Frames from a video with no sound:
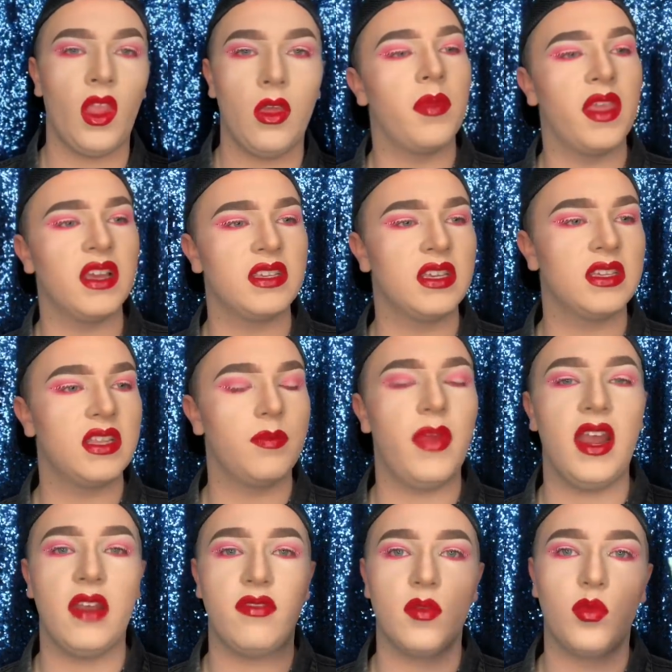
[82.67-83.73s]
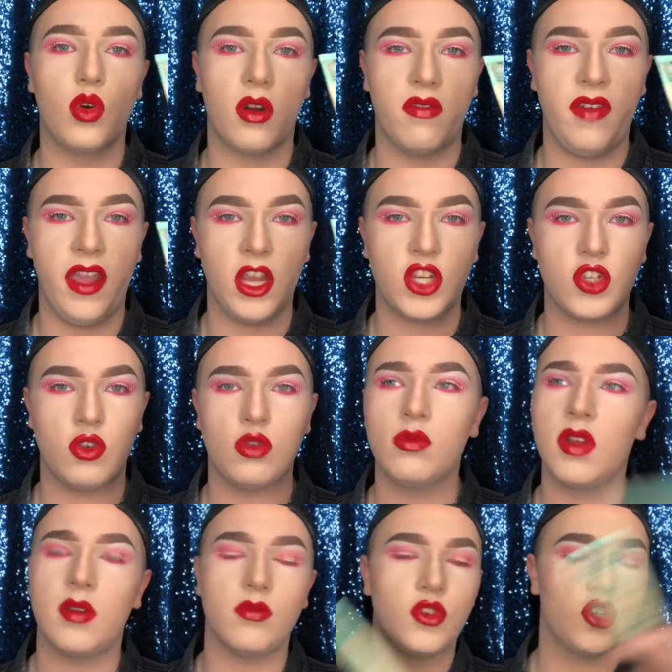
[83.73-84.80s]
This is the Benefit Porefessional.
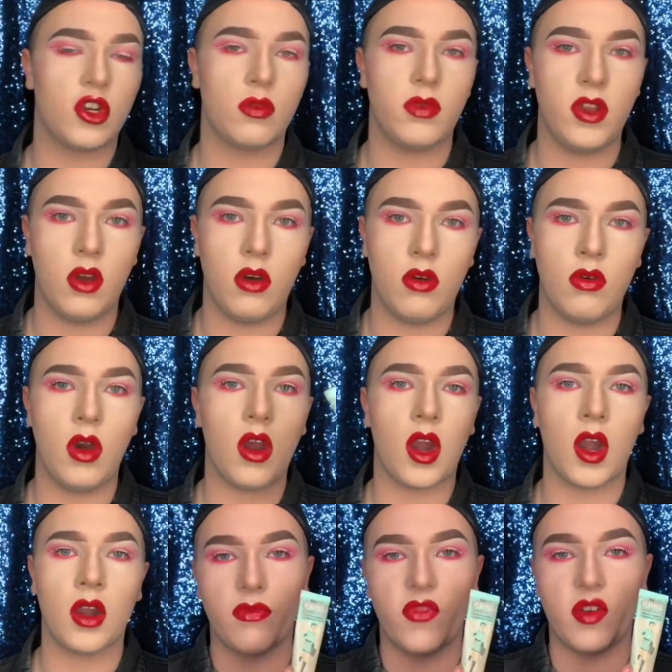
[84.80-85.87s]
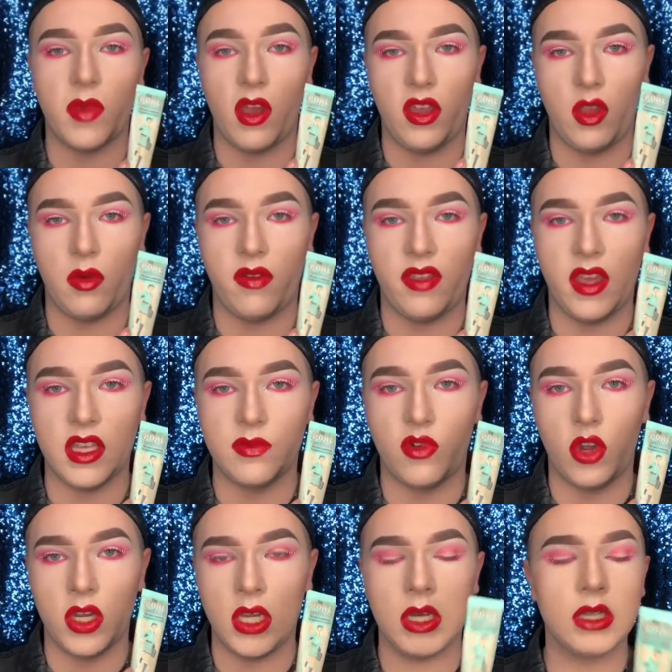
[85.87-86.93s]
I'm sure we all are familiar with this
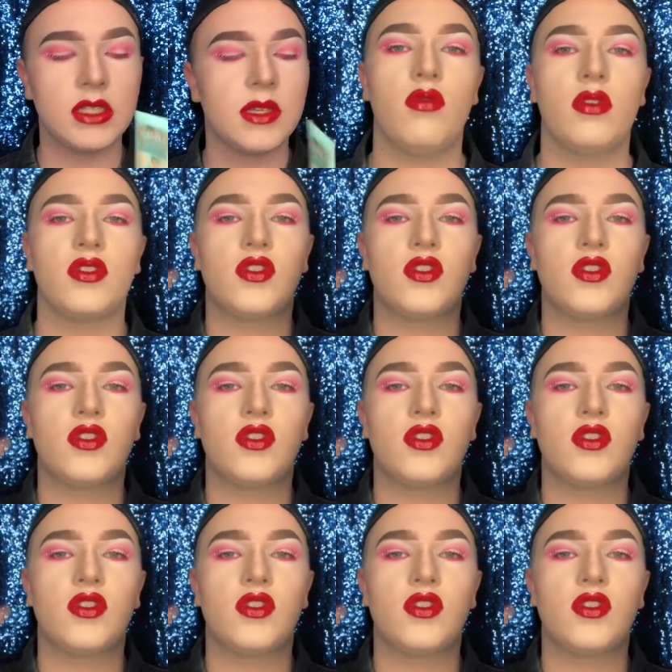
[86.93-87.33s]
product.